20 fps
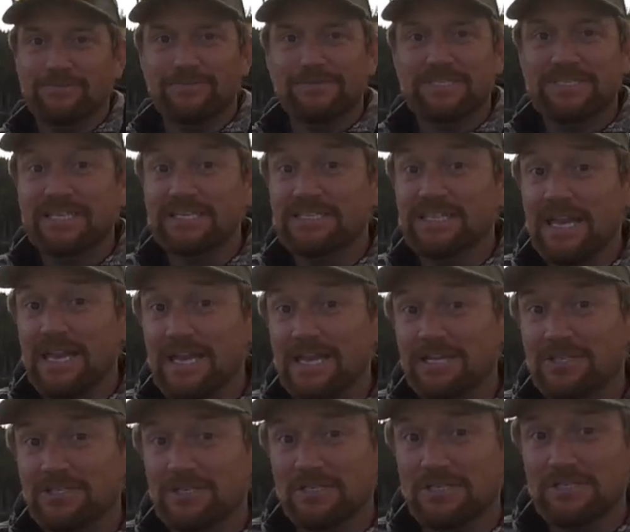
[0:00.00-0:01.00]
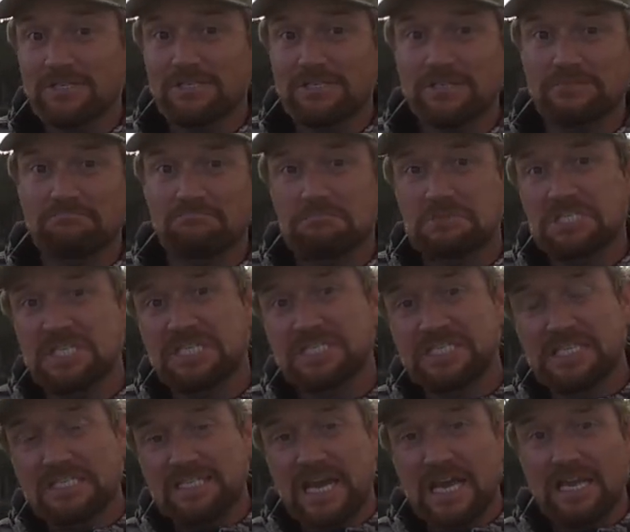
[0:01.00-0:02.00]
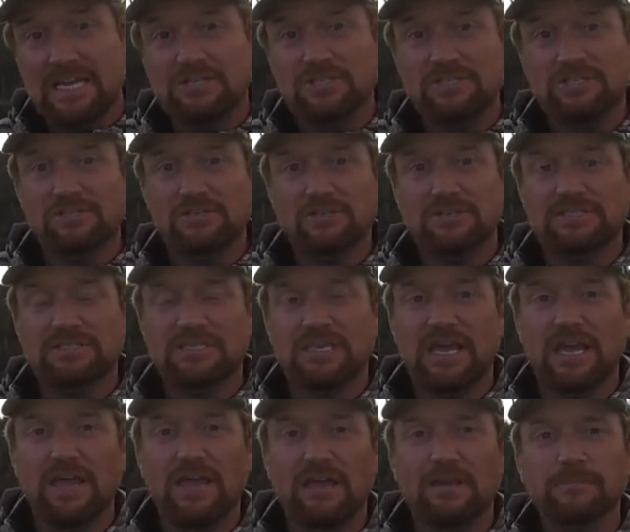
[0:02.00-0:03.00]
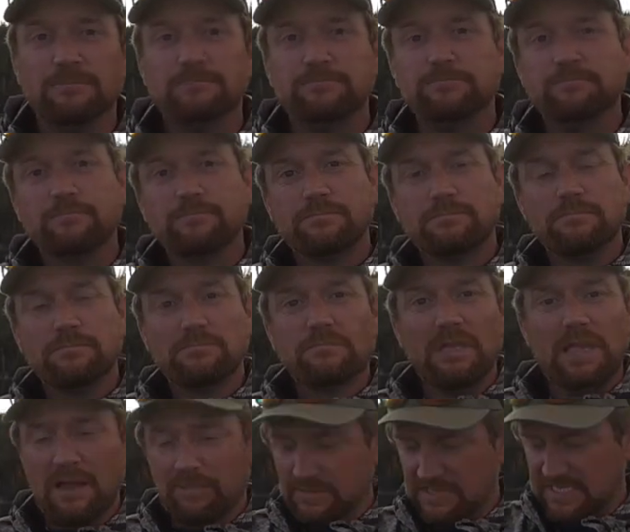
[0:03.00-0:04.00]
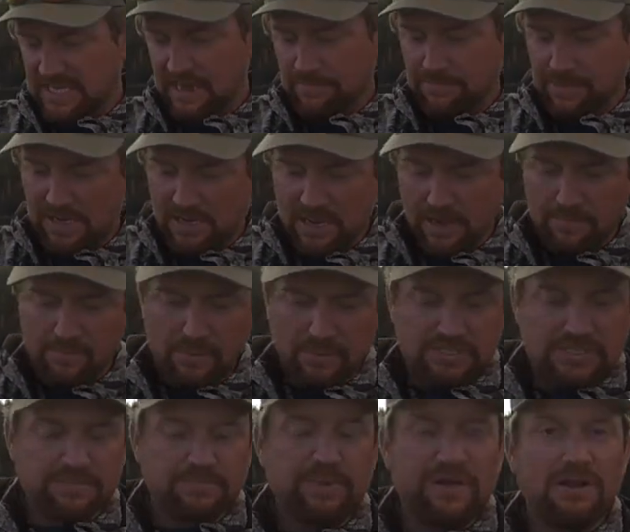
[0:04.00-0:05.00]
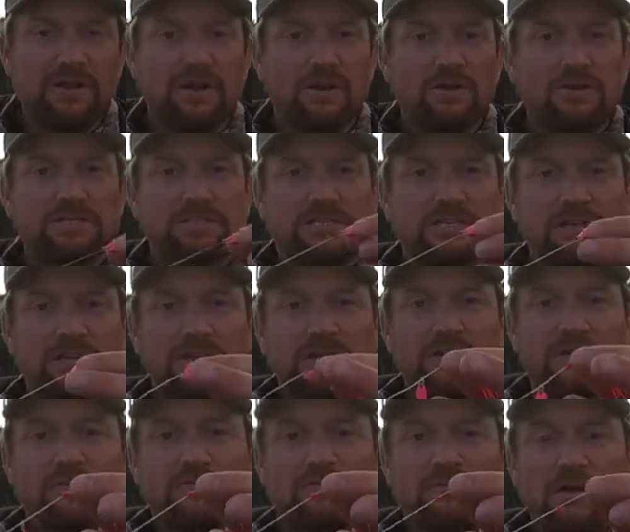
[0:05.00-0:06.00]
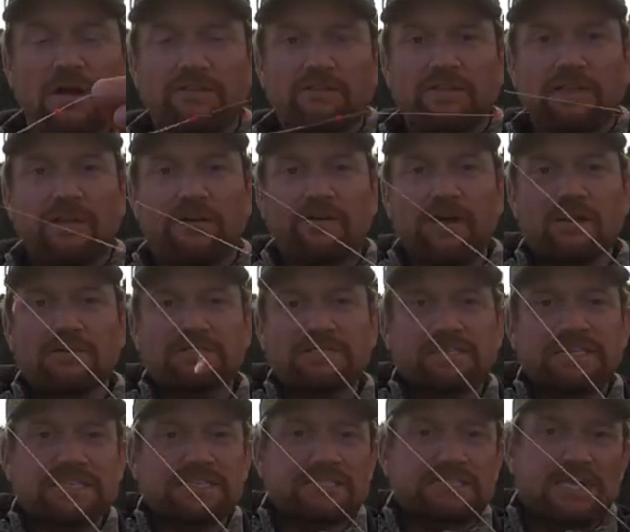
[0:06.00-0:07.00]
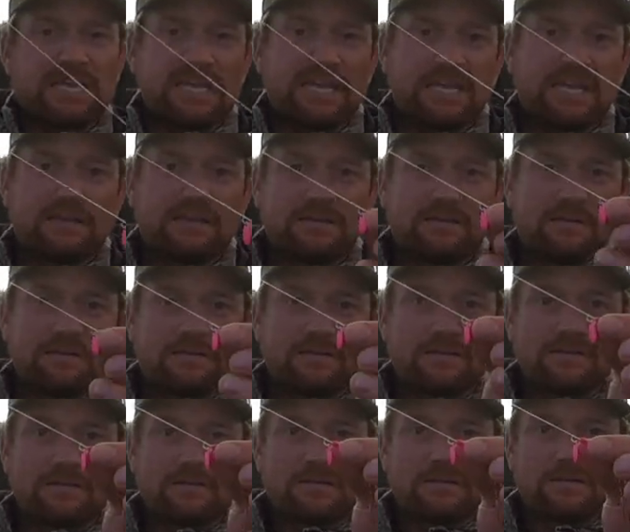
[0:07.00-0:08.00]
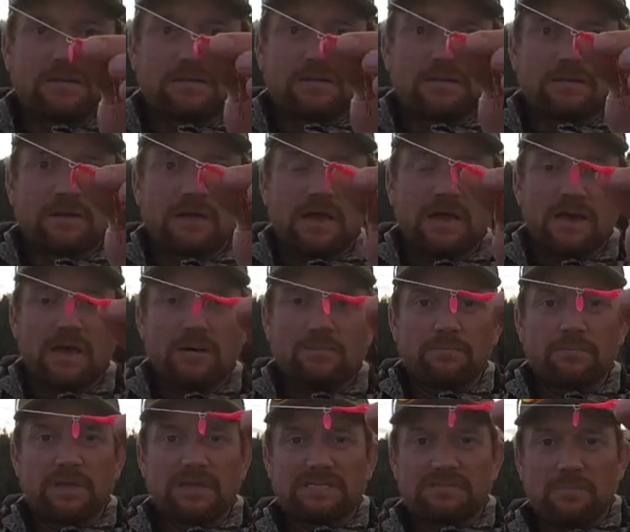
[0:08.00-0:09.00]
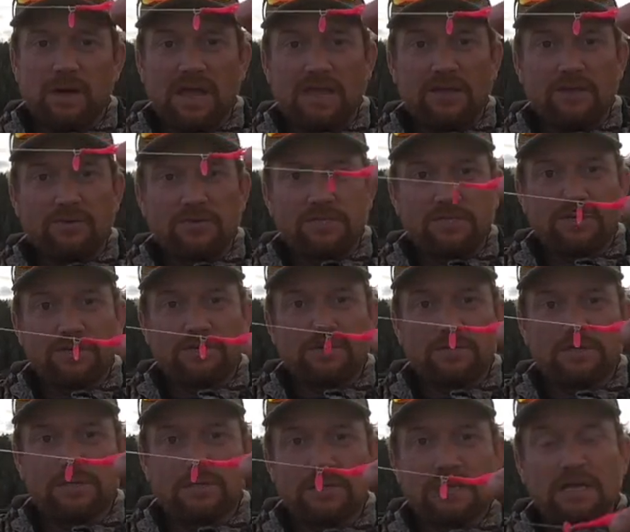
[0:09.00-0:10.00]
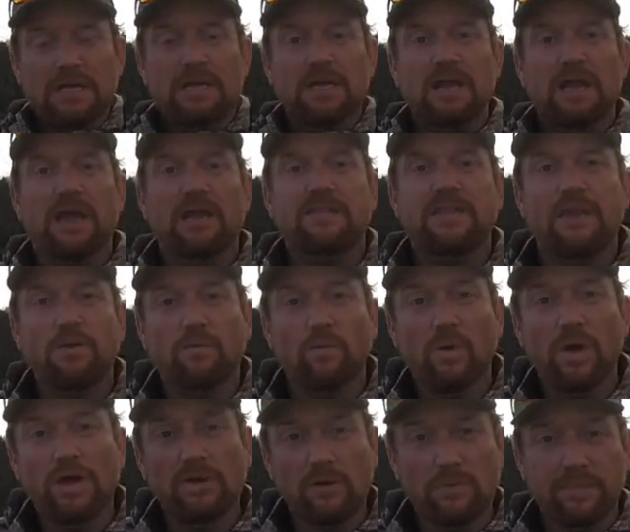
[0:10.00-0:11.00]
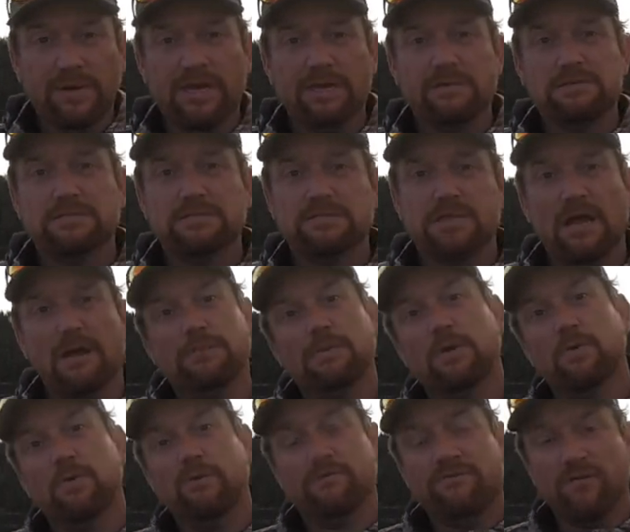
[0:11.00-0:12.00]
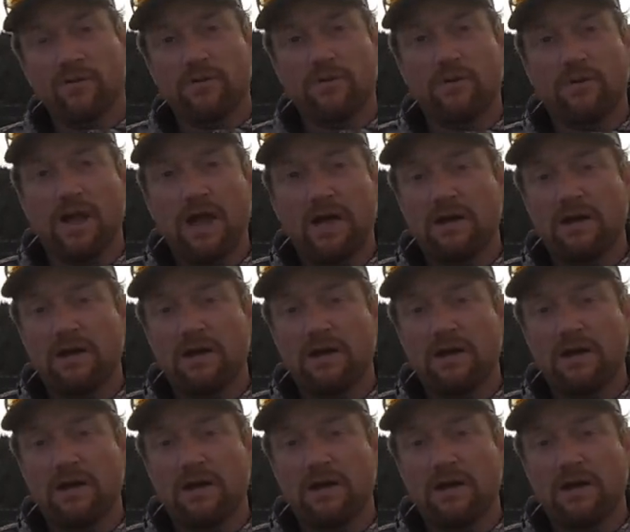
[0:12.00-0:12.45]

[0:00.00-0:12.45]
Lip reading: 6-8 inches, 6 to 10 inches, you could say. I'm stepping up with spinners, roughly around 16 is my go-to. And then wiggle bills, I'm going further